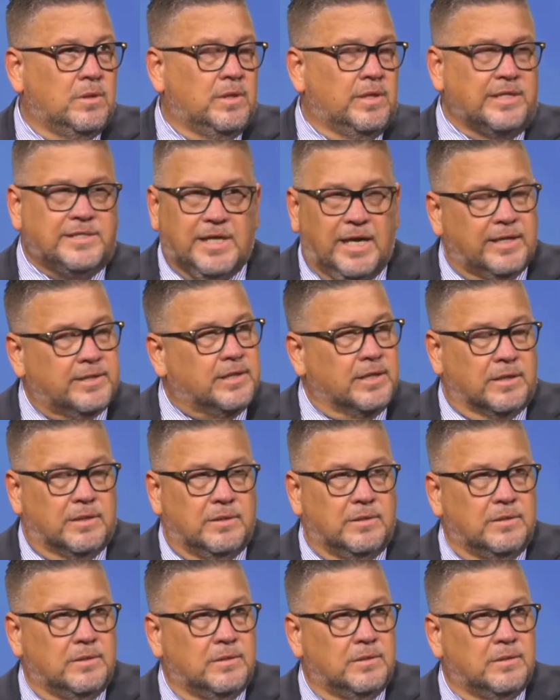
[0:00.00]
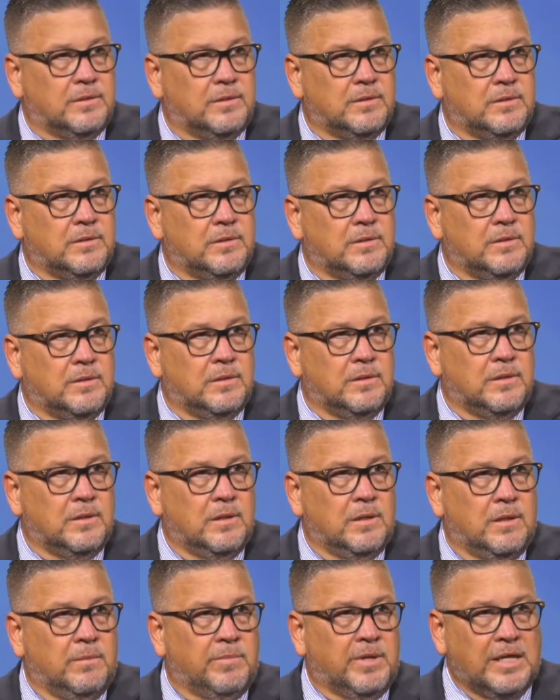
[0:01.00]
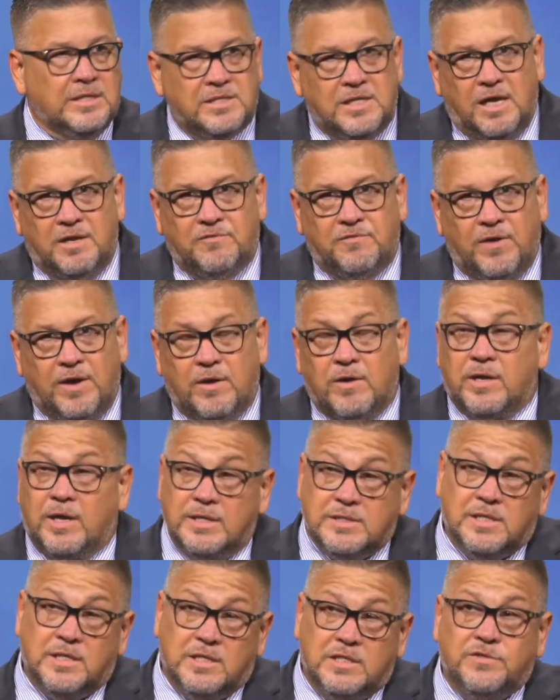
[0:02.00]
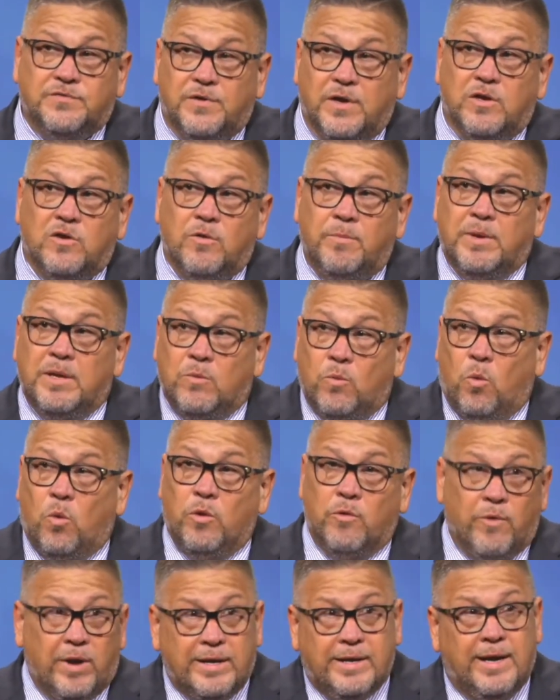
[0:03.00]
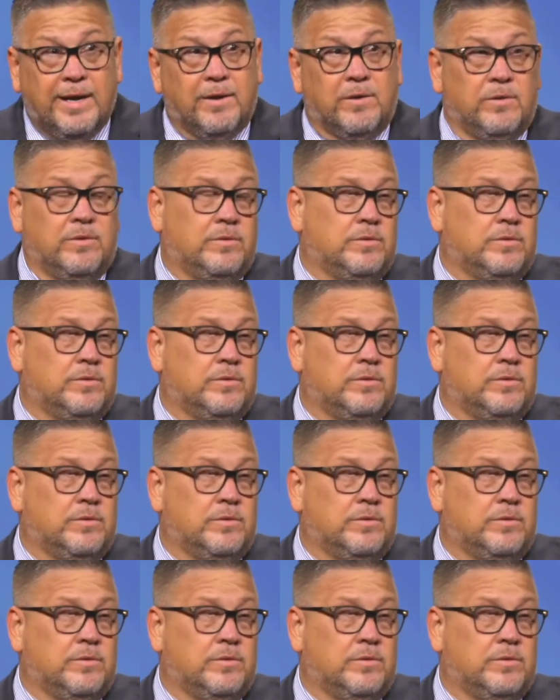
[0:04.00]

That's hectic. But that's not fair. Yes, it is fair. You're being warned right now.